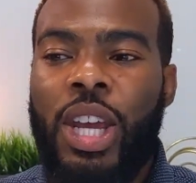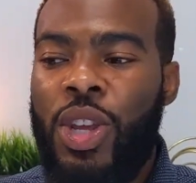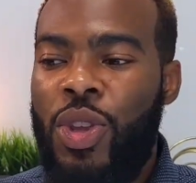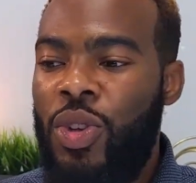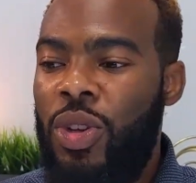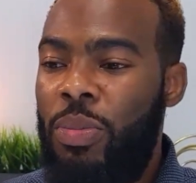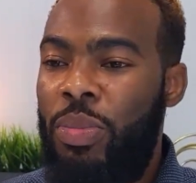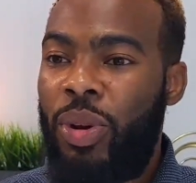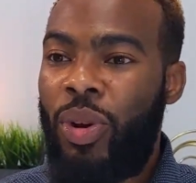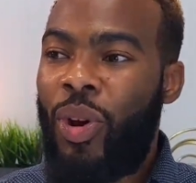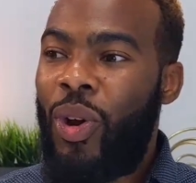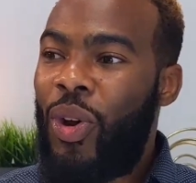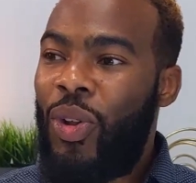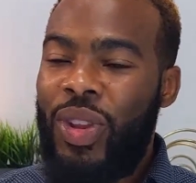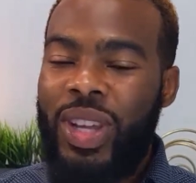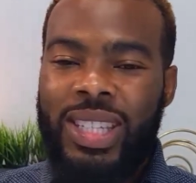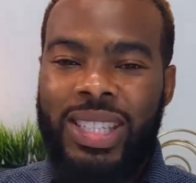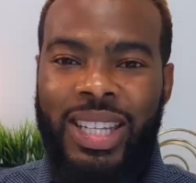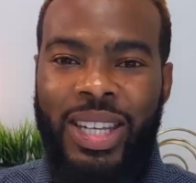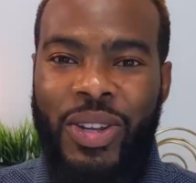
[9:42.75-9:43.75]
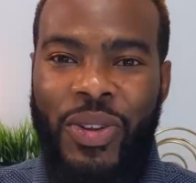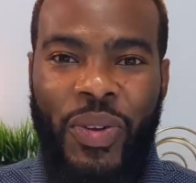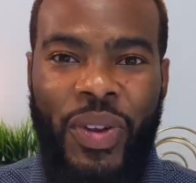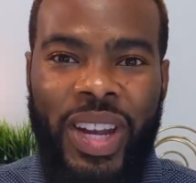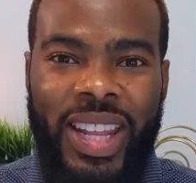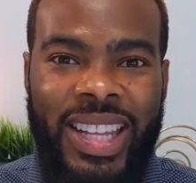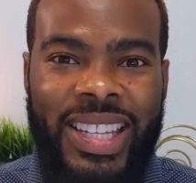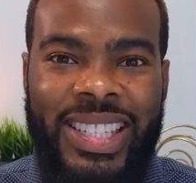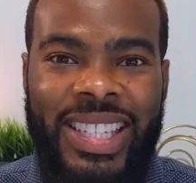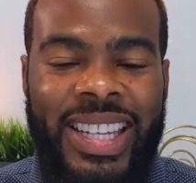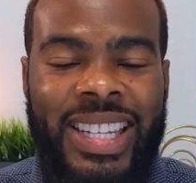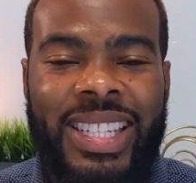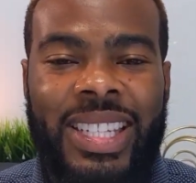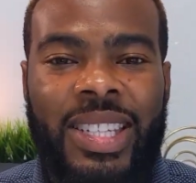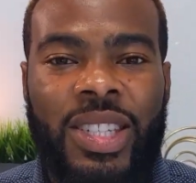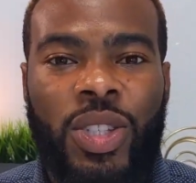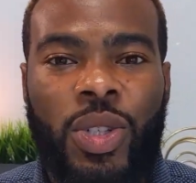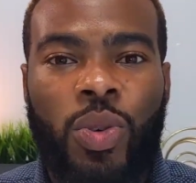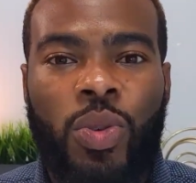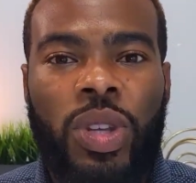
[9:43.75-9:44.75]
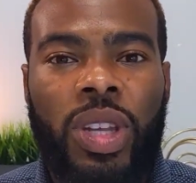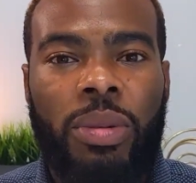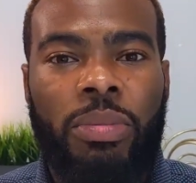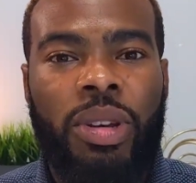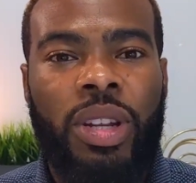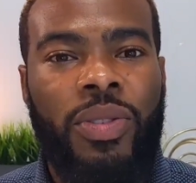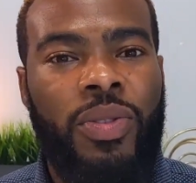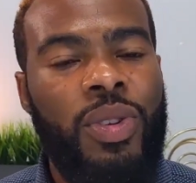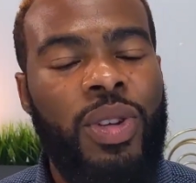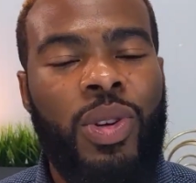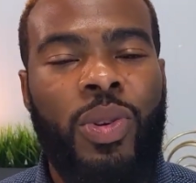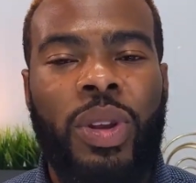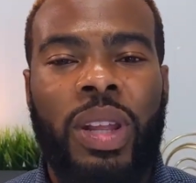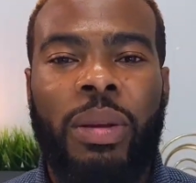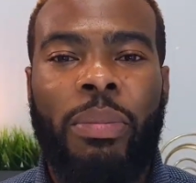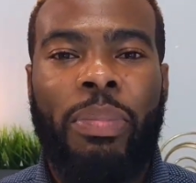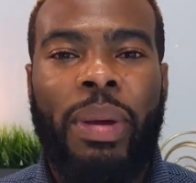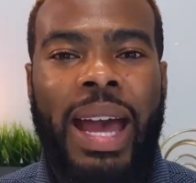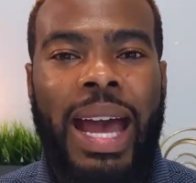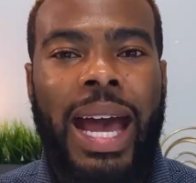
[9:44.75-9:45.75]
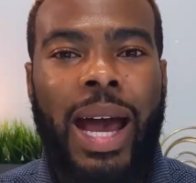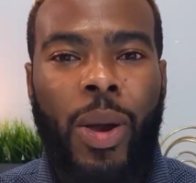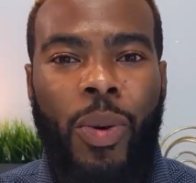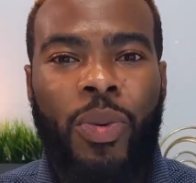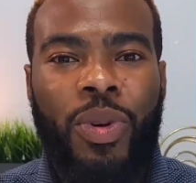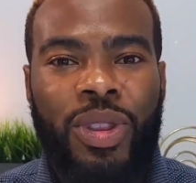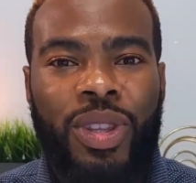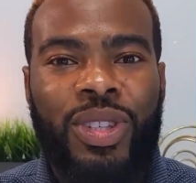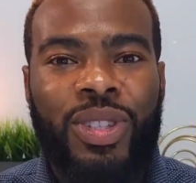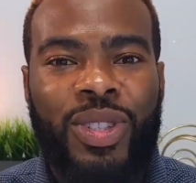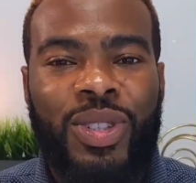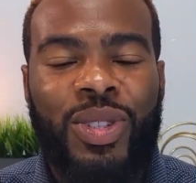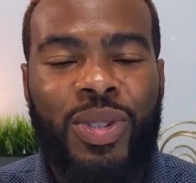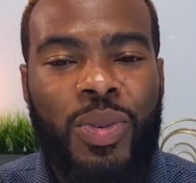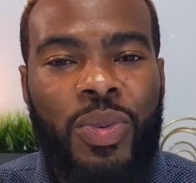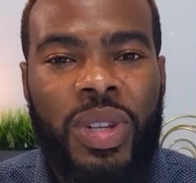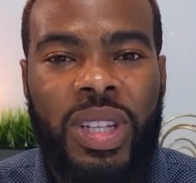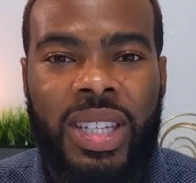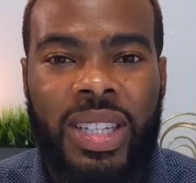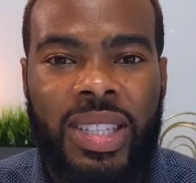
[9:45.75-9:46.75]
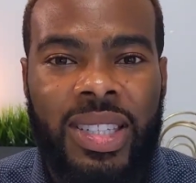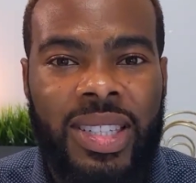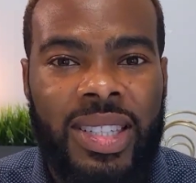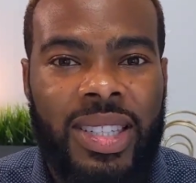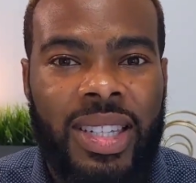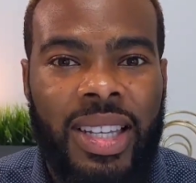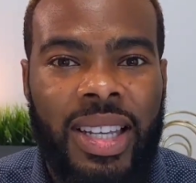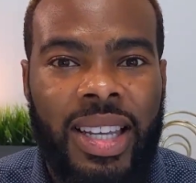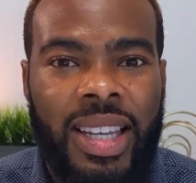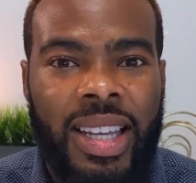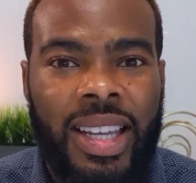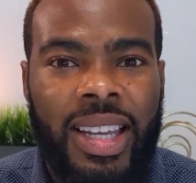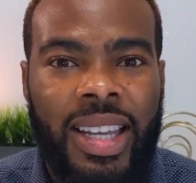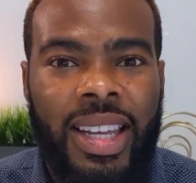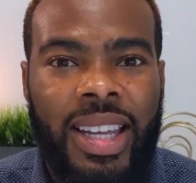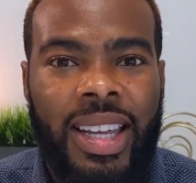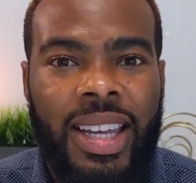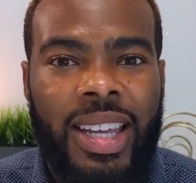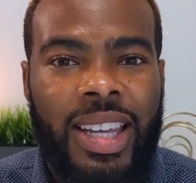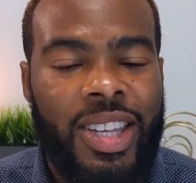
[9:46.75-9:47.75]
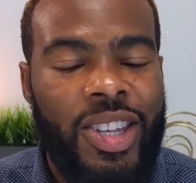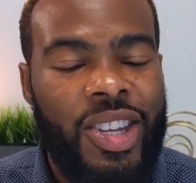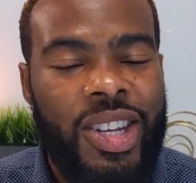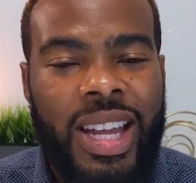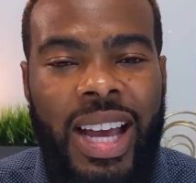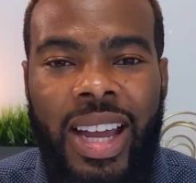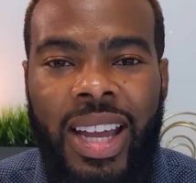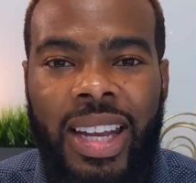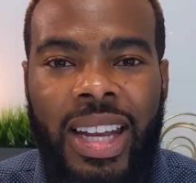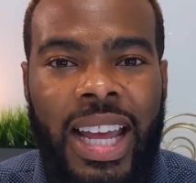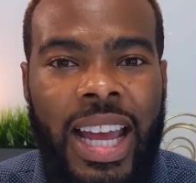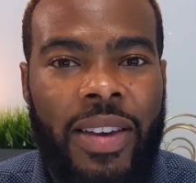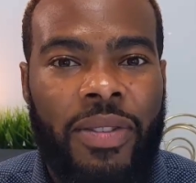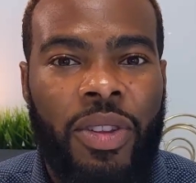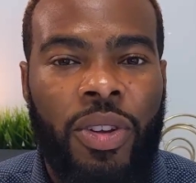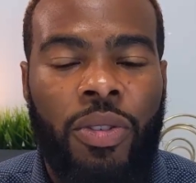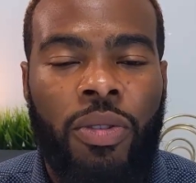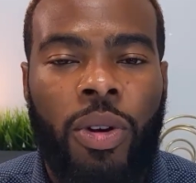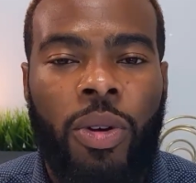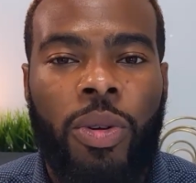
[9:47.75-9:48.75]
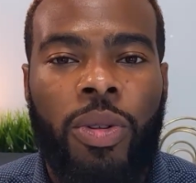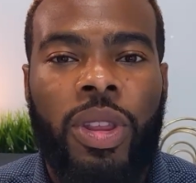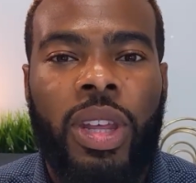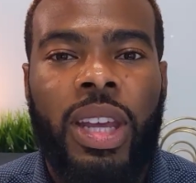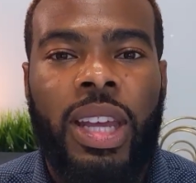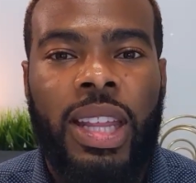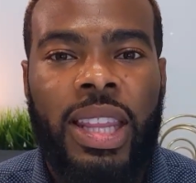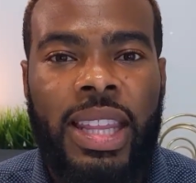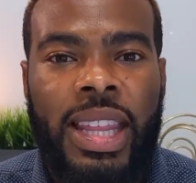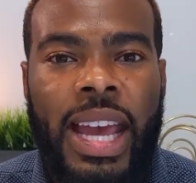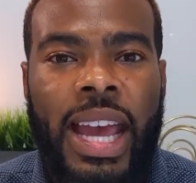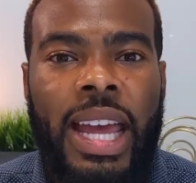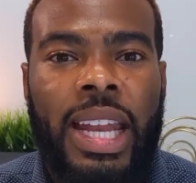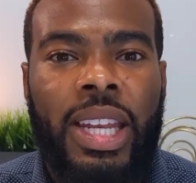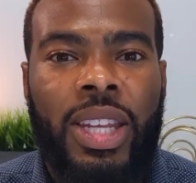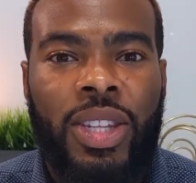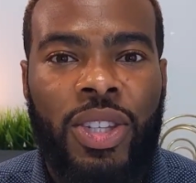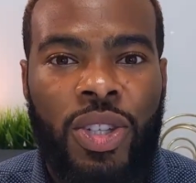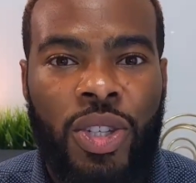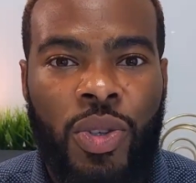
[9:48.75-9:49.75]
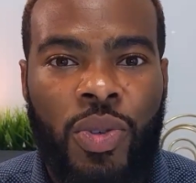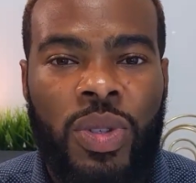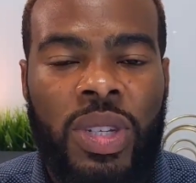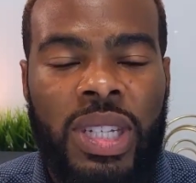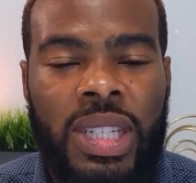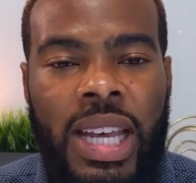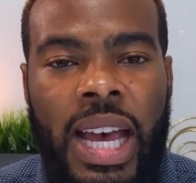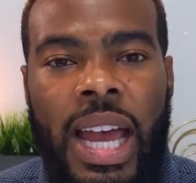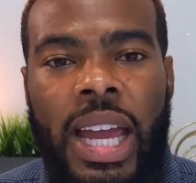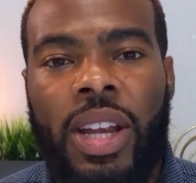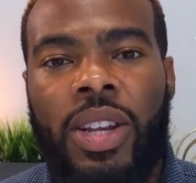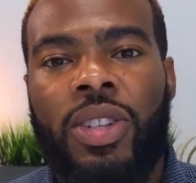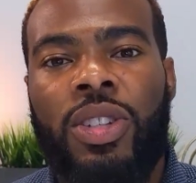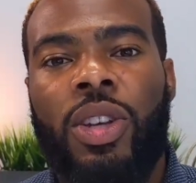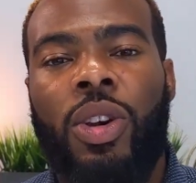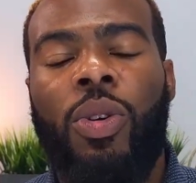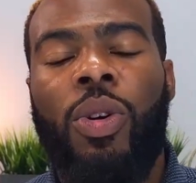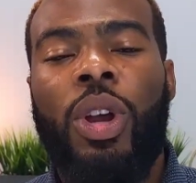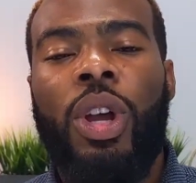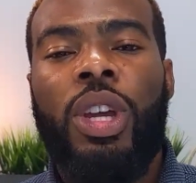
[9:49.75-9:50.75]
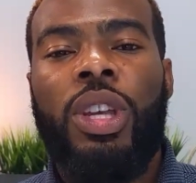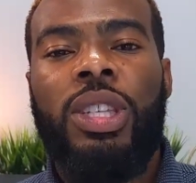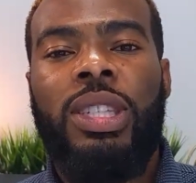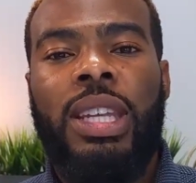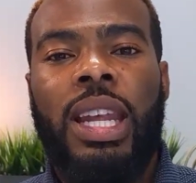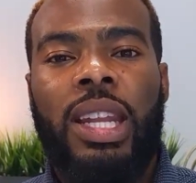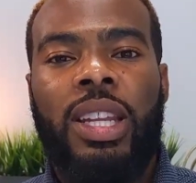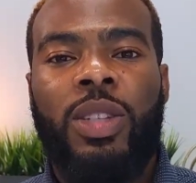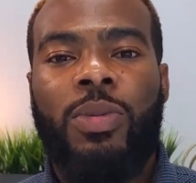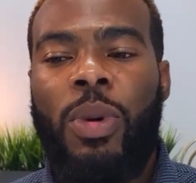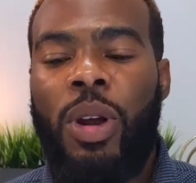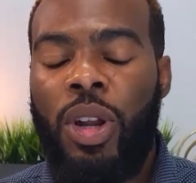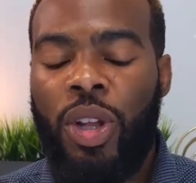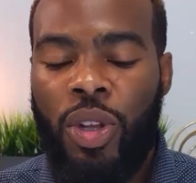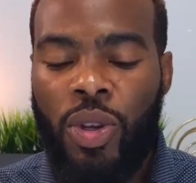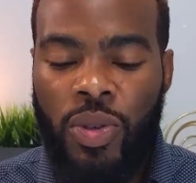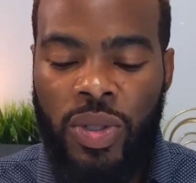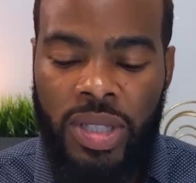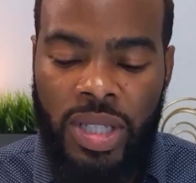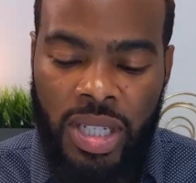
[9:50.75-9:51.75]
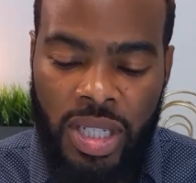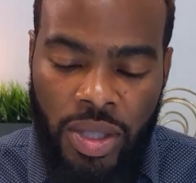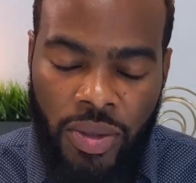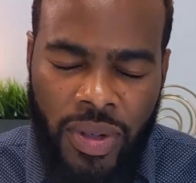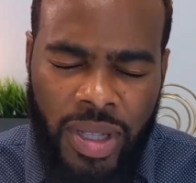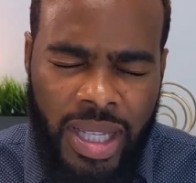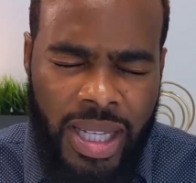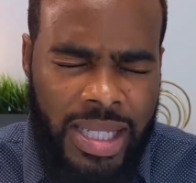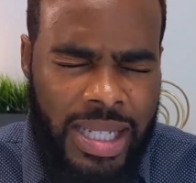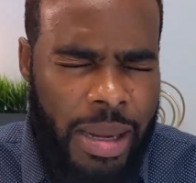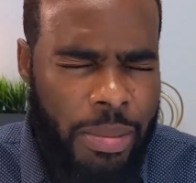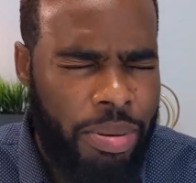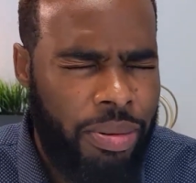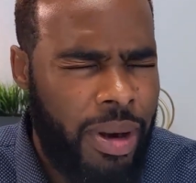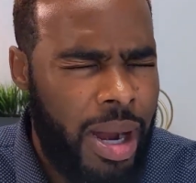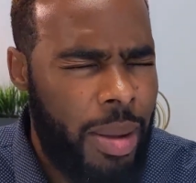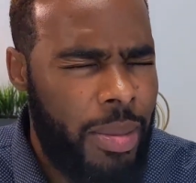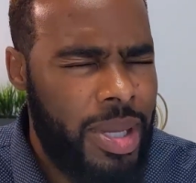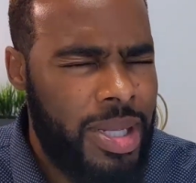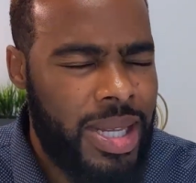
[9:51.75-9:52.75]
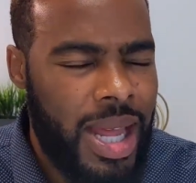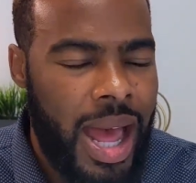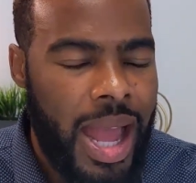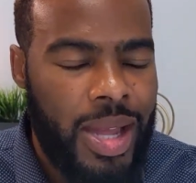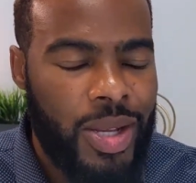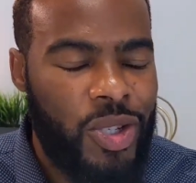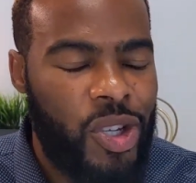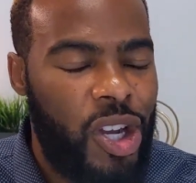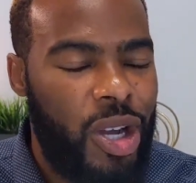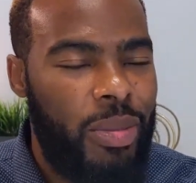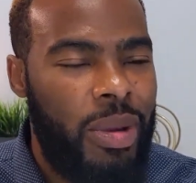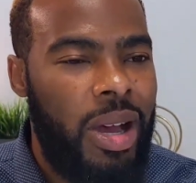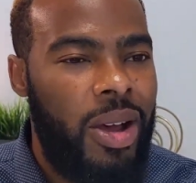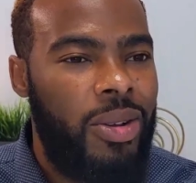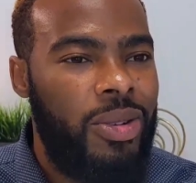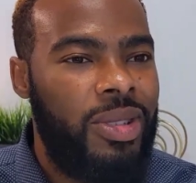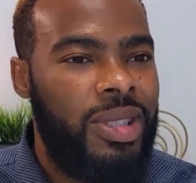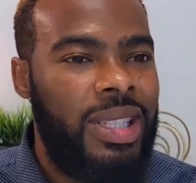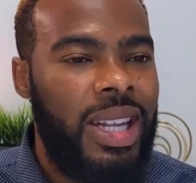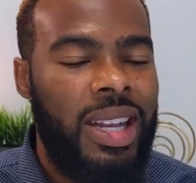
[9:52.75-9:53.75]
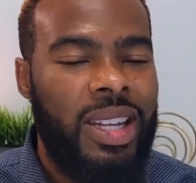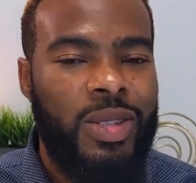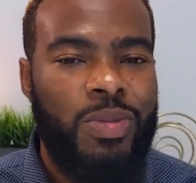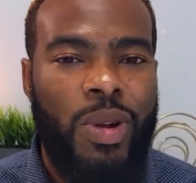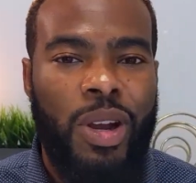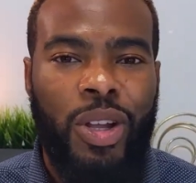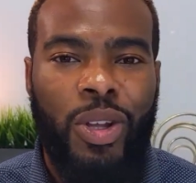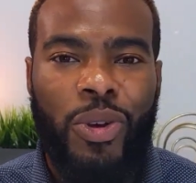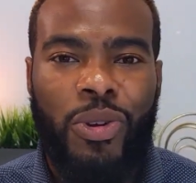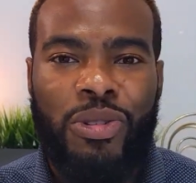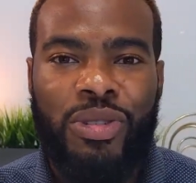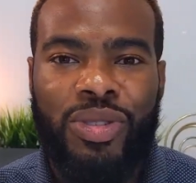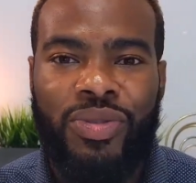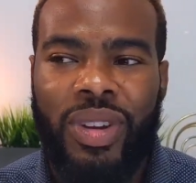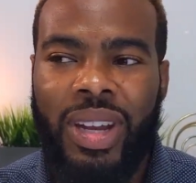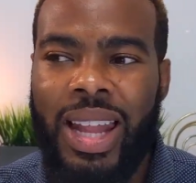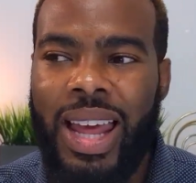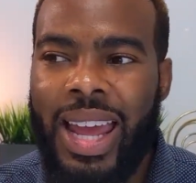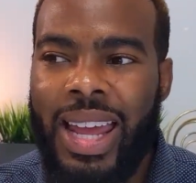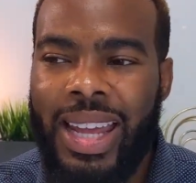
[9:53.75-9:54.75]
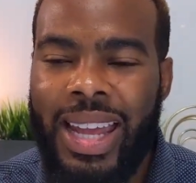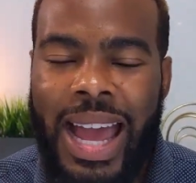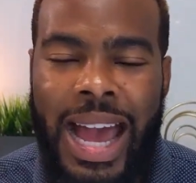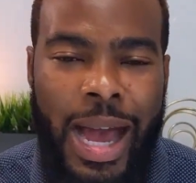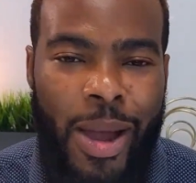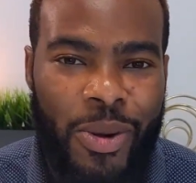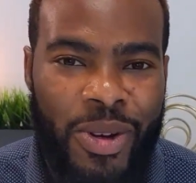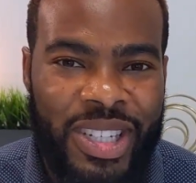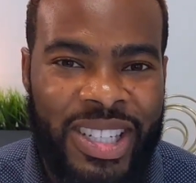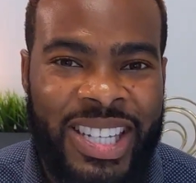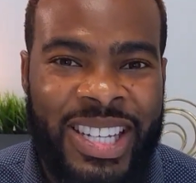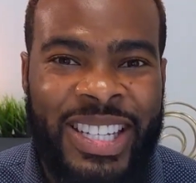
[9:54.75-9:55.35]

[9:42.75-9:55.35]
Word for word: You can put all these ingredients into the school year, but if you don't empower the students, you're not gonna have the growth that you desire. So setting smarter goals does three things. I promise I can talk about setting smarter goals for like hours.